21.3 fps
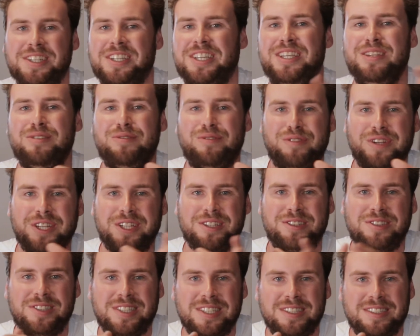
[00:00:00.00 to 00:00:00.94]
key
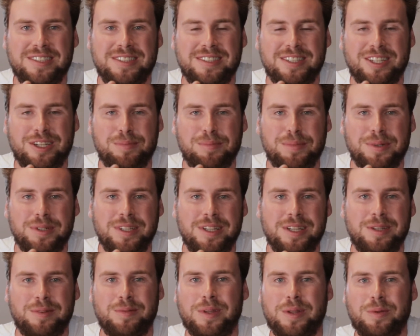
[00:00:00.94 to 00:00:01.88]
figures in this company
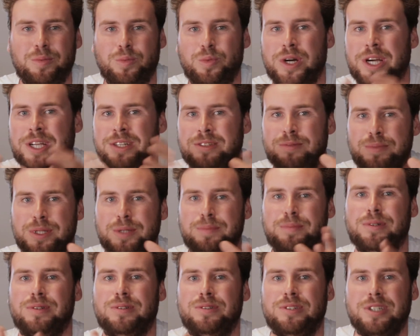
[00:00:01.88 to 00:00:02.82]
and why do
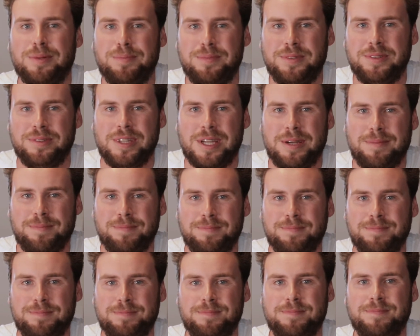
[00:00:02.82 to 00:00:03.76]
people look up to them?
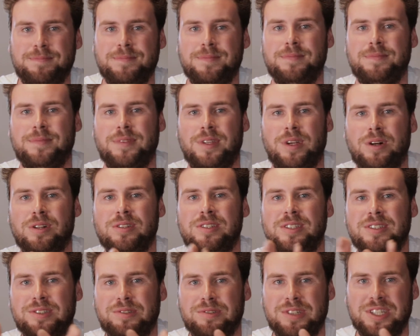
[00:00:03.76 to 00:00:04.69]
All
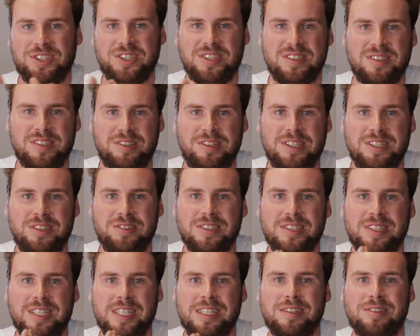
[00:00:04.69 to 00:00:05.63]
these questions are
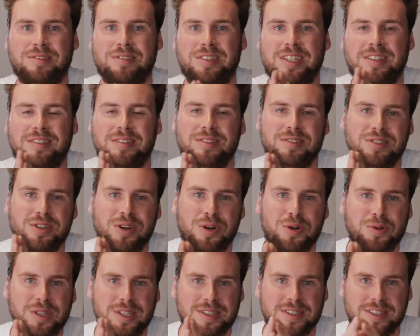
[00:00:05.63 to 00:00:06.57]
interesting to get to
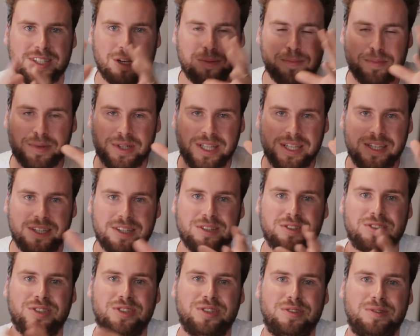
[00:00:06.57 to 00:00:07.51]
know this company
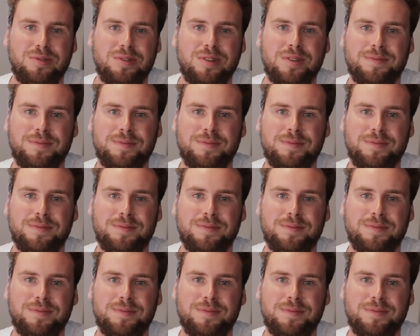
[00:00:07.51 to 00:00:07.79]
culture.